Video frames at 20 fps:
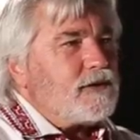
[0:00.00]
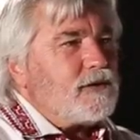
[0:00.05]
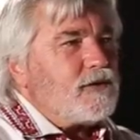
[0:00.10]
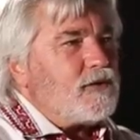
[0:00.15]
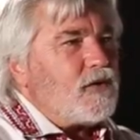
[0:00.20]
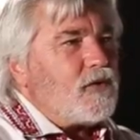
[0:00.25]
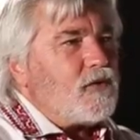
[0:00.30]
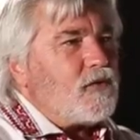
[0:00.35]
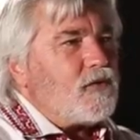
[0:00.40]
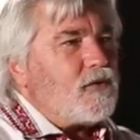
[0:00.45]

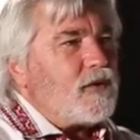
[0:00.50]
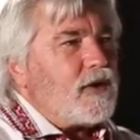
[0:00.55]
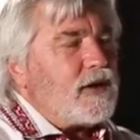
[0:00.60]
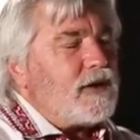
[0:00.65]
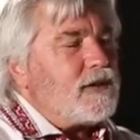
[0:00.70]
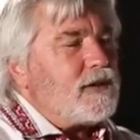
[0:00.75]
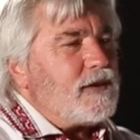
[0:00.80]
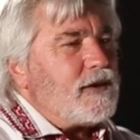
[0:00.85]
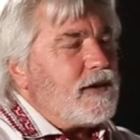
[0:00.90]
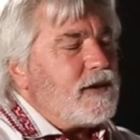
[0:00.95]
You know,
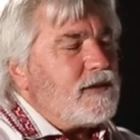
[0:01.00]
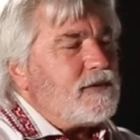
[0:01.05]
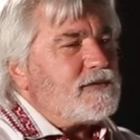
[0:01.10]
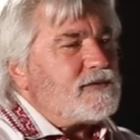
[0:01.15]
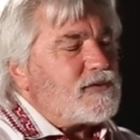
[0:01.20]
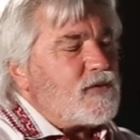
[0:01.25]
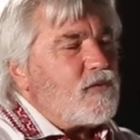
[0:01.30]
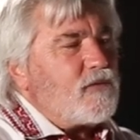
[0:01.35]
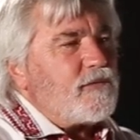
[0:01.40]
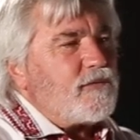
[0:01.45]
and
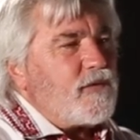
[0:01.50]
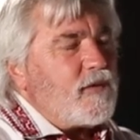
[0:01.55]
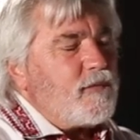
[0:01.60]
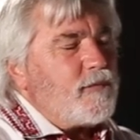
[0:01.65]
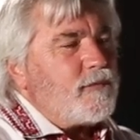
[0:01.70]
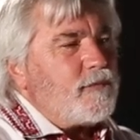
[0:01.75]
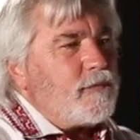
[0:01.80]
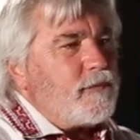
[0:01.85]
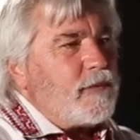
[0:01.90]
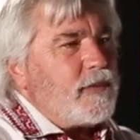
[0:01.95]
and so
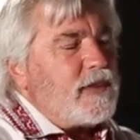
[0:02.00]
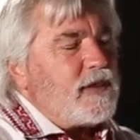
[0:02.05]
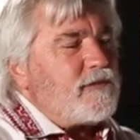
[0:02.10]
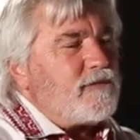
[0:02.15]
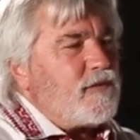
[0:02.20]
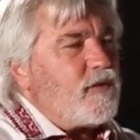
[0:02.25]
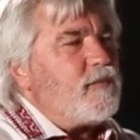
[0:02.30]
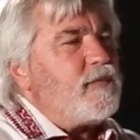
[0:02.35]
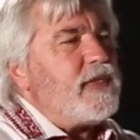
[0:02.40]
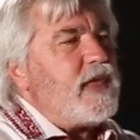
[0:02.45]
from
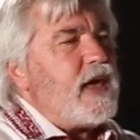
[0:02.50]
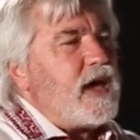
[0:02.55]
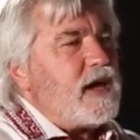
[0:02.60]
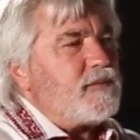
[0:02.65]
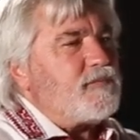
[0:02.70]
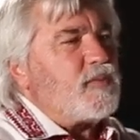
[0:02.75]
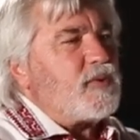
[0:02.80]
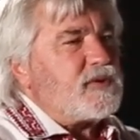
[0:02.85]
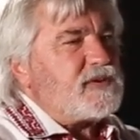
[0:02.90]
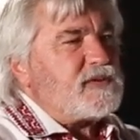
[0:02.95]
from that